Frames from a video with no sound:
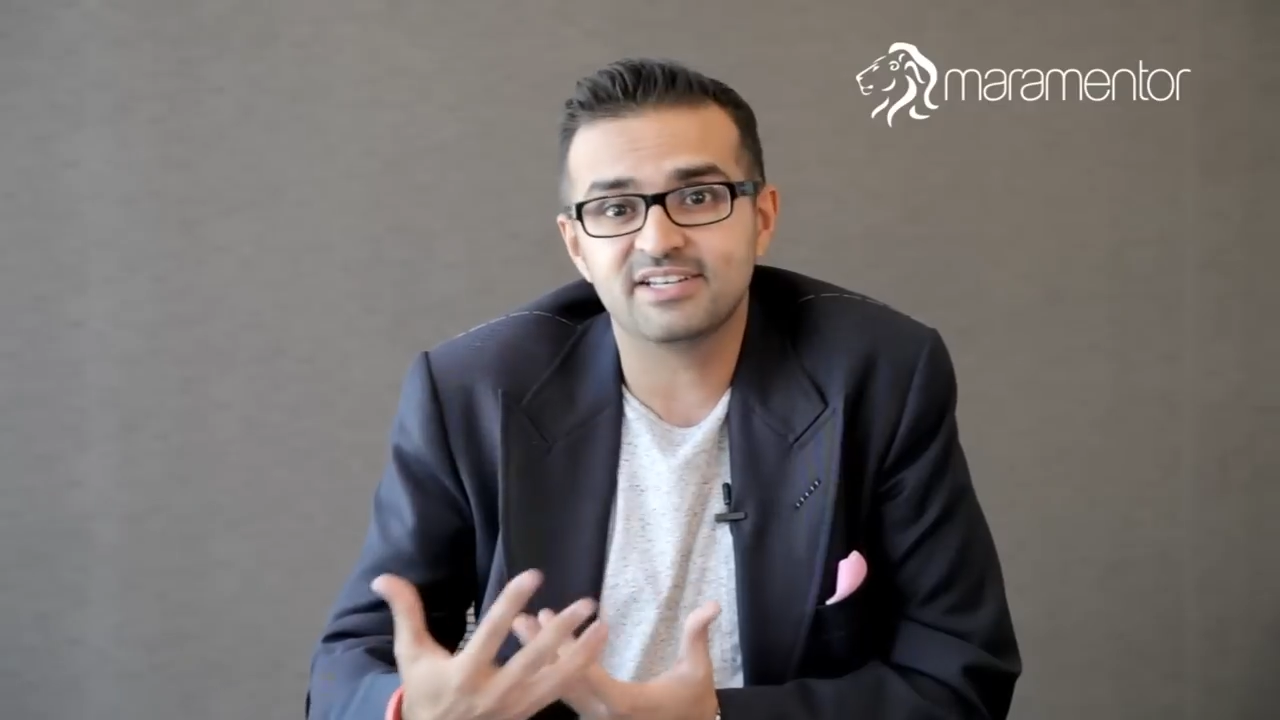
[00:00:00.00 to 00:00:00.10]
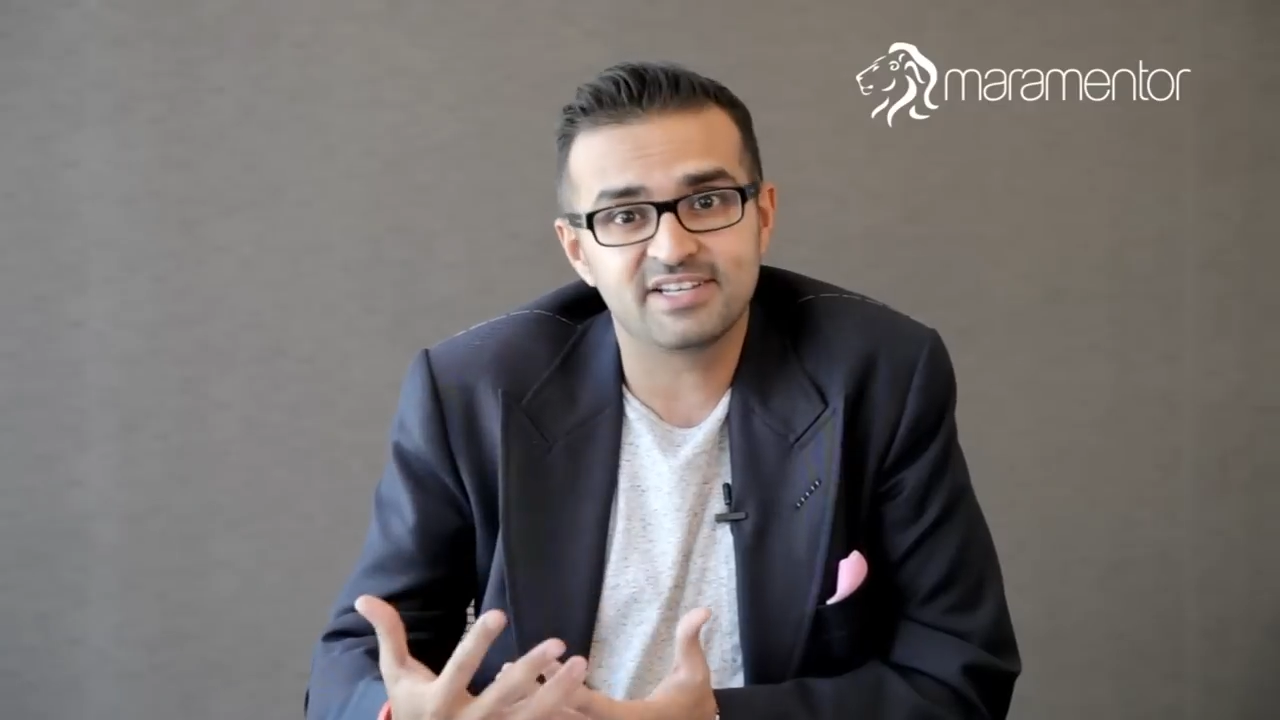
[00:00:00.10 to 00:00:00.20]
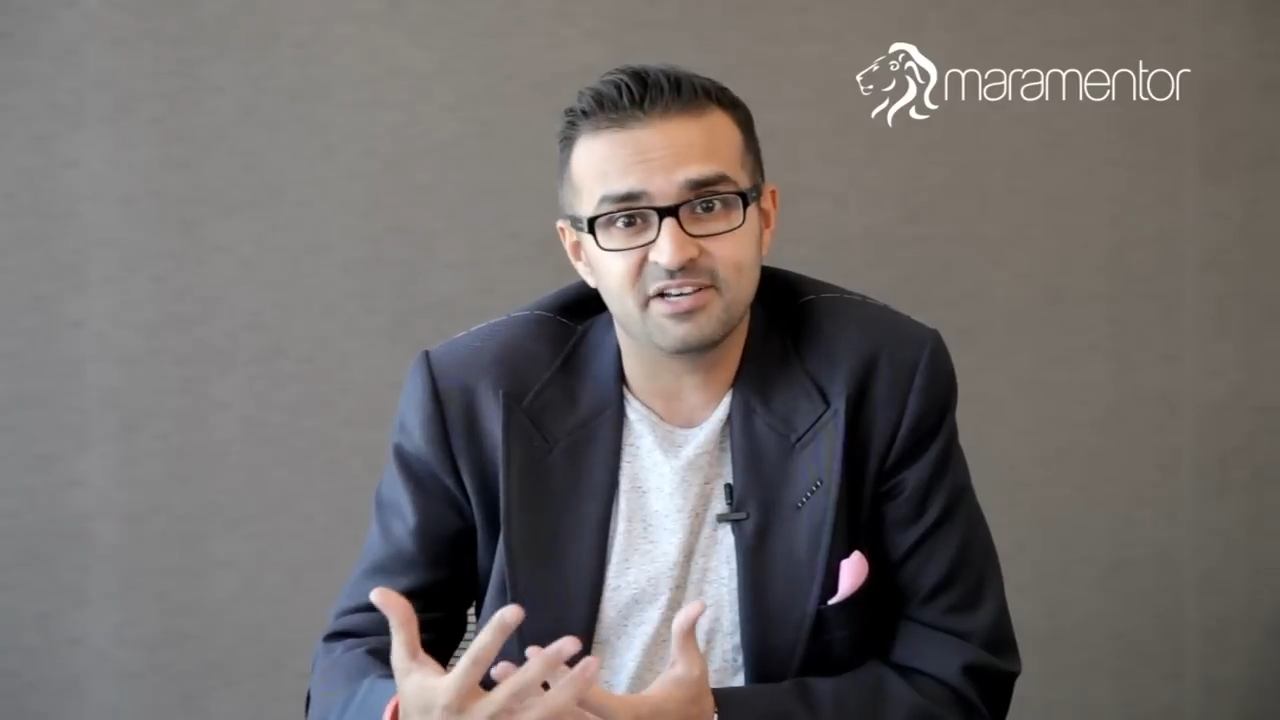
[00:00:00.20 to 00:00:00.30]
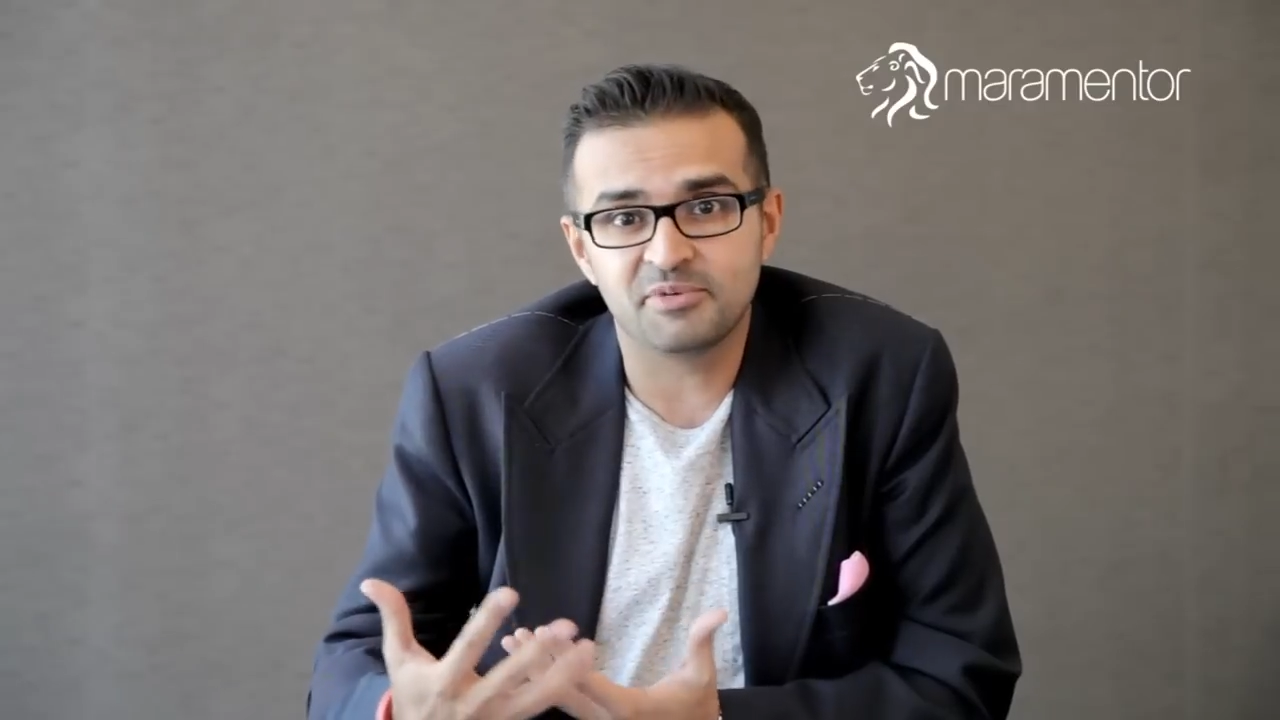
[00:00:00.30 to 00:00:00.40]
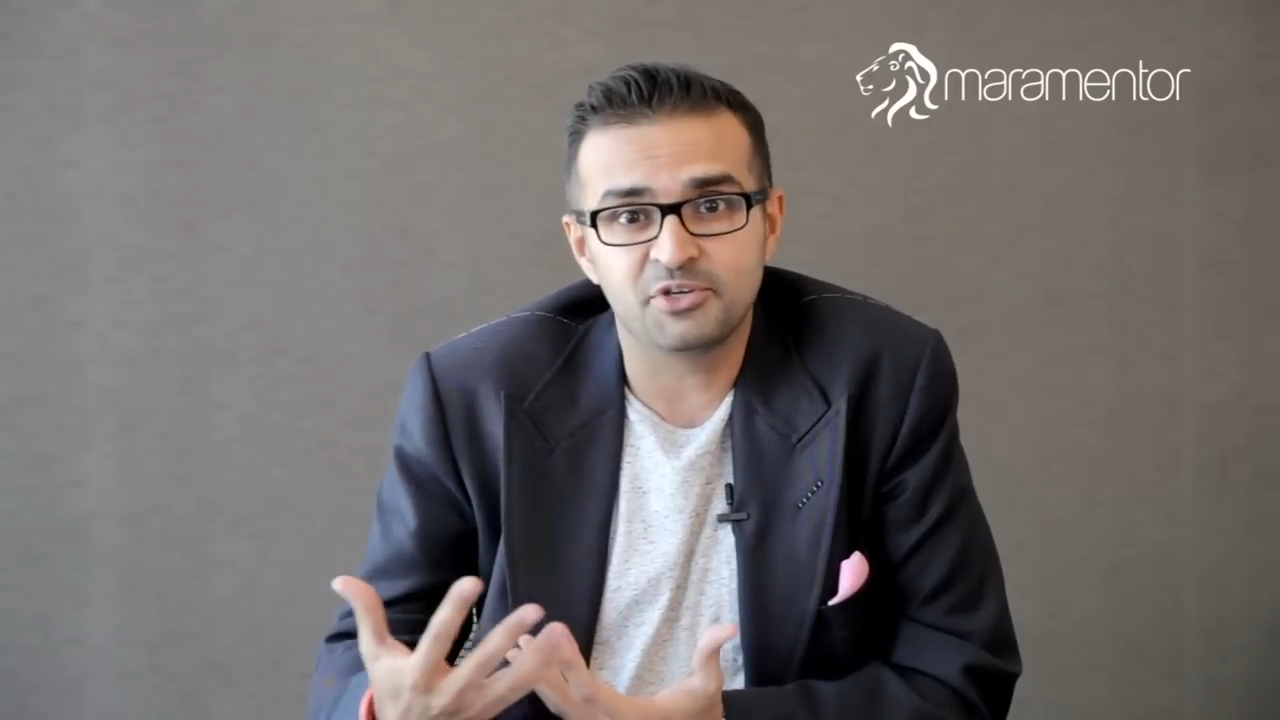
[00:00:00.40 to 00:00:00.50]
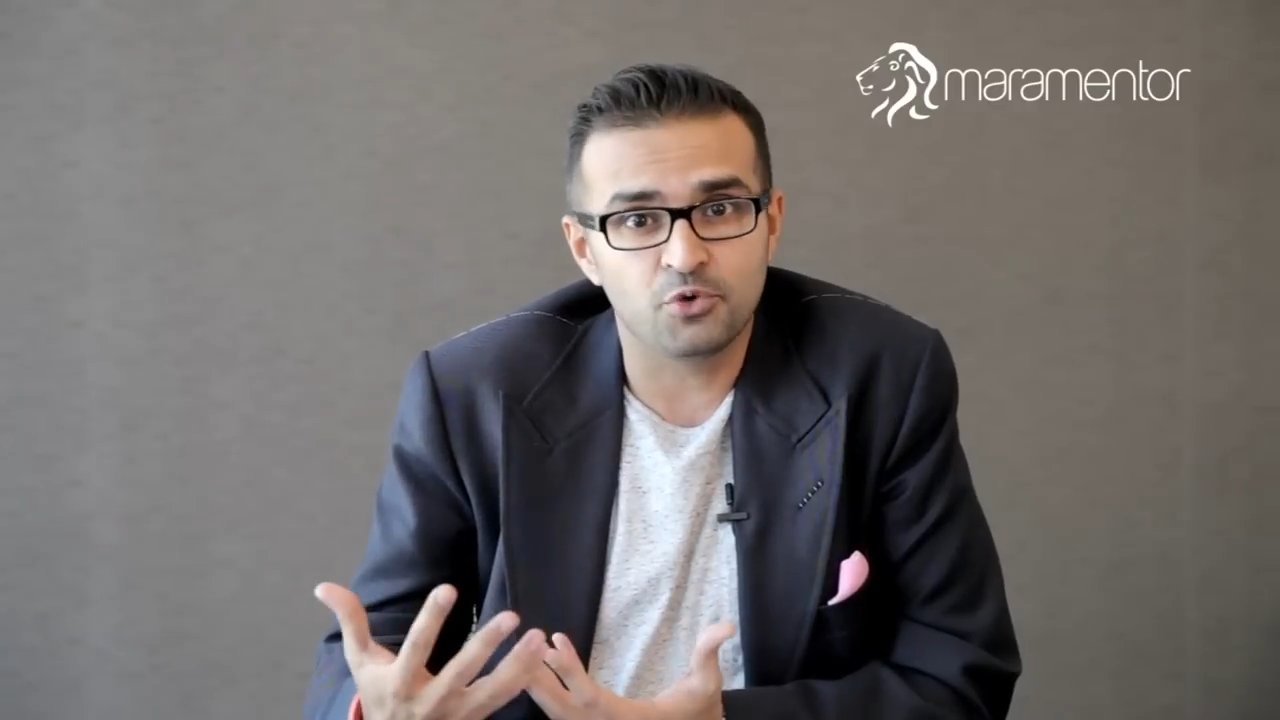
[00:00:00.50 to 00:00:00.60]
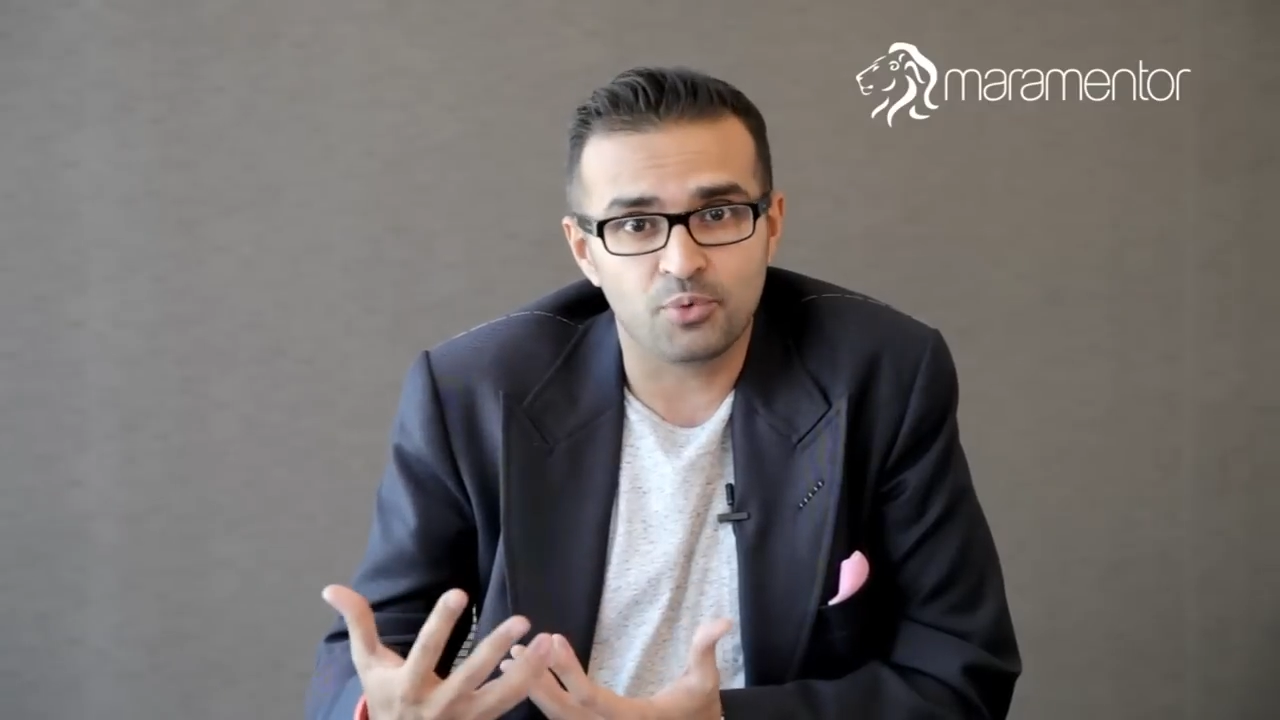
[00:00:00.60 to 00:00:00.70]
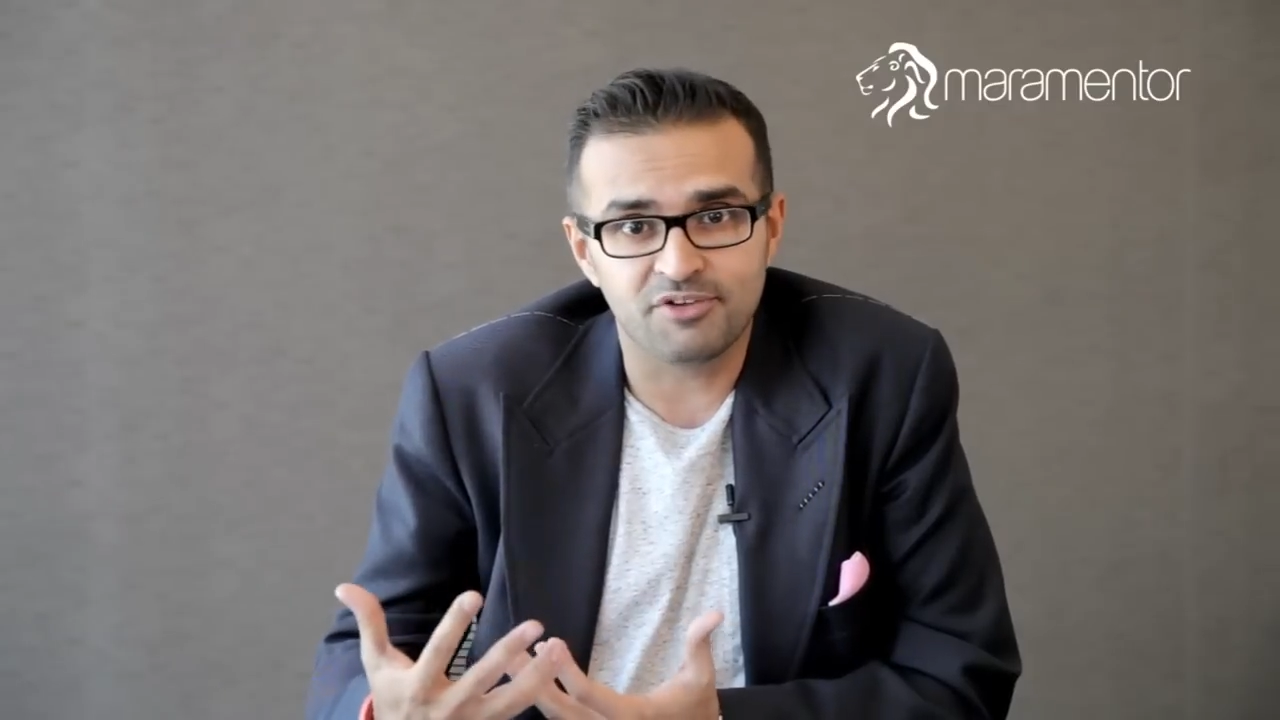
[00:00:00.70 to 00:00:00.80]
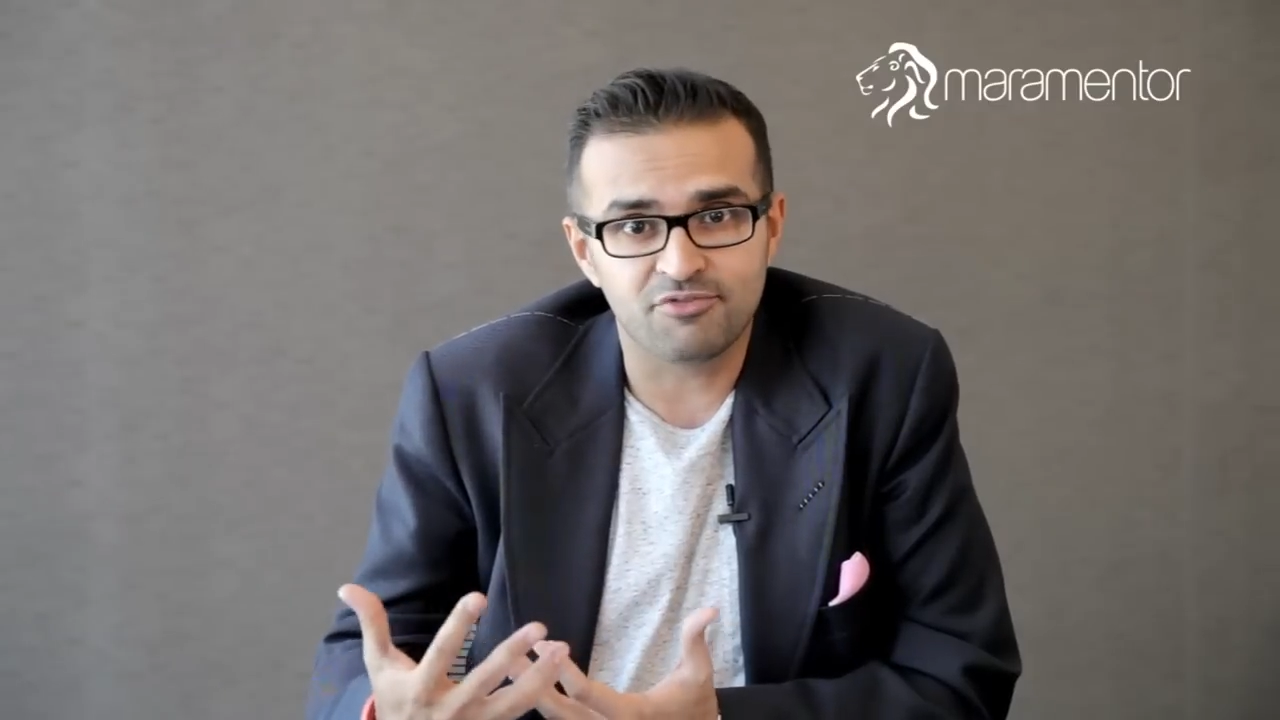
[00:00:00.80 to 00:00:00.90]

determine your way